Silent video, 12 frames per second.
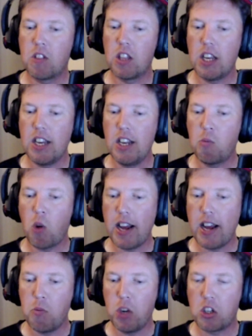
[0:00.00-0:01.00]
the
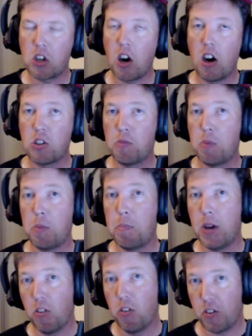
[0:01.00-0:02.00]
way in which cars have been
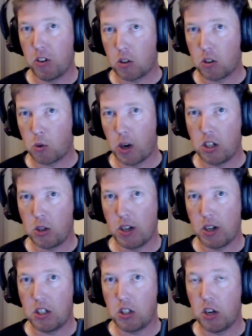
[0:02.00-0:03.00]
built for
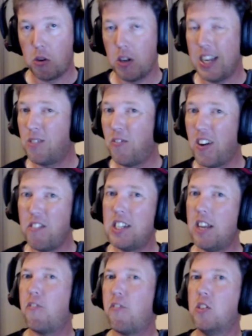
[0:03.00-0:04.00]
2022, is very
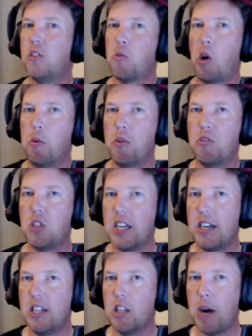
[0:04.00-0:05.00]
different to what we've
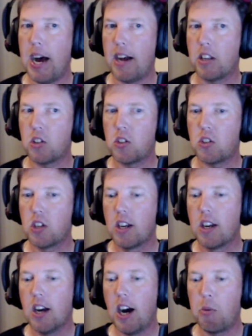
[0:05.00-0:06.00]
seen in the past.
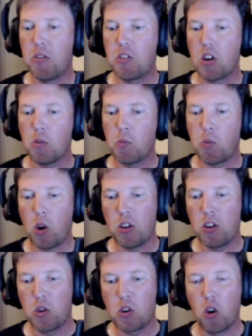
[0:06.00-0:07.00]
We've got what
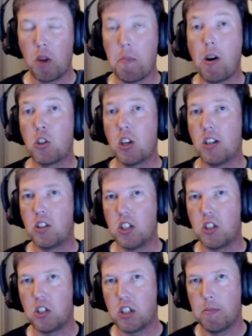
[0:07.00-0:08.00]
you would call a modular
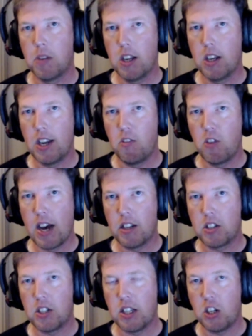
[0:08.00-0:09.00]
system in
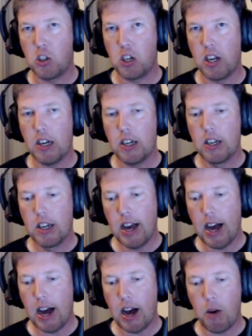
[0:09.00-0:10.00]
reality this year.
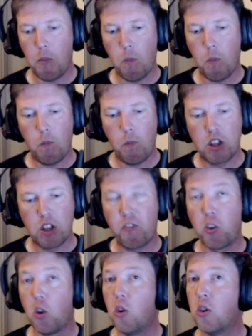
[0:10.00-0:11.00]
The
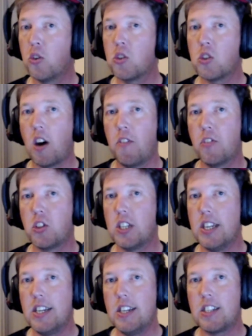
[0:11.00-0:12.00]
floors
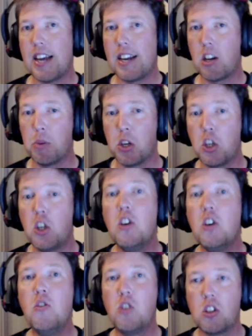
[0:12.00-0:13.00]
obviously take up a
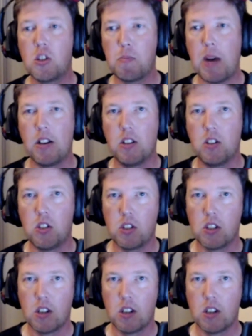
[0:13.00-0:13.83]
huge expanse